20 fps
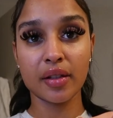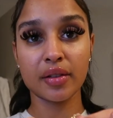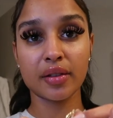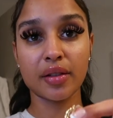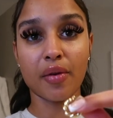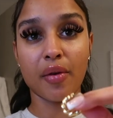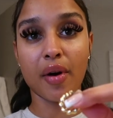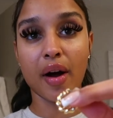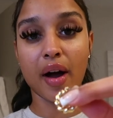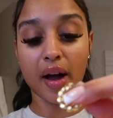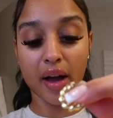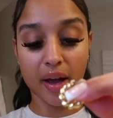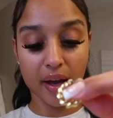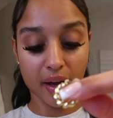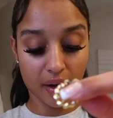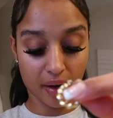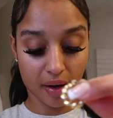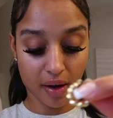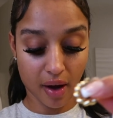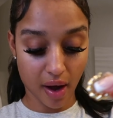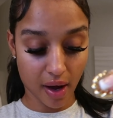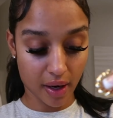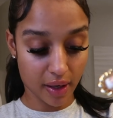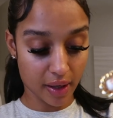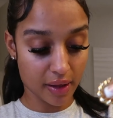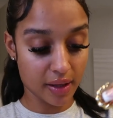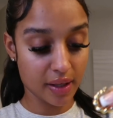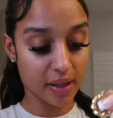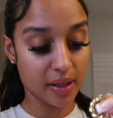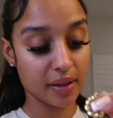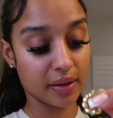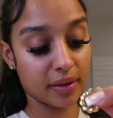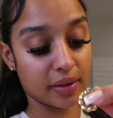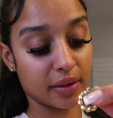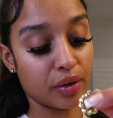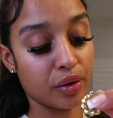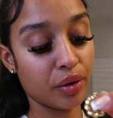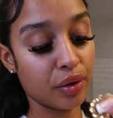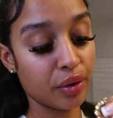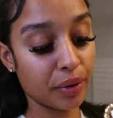So I got these
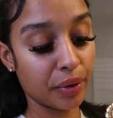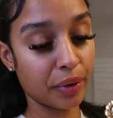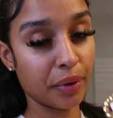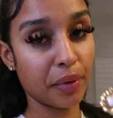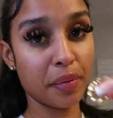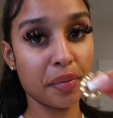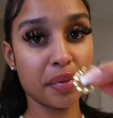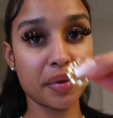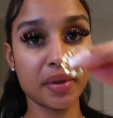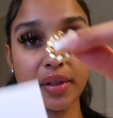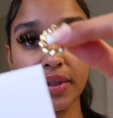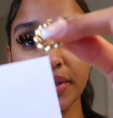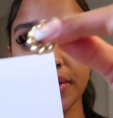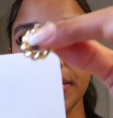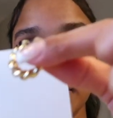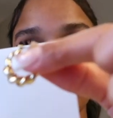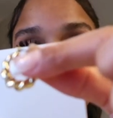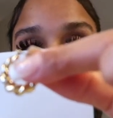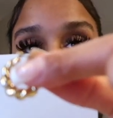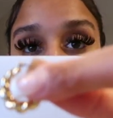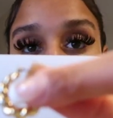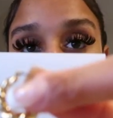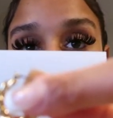hoops.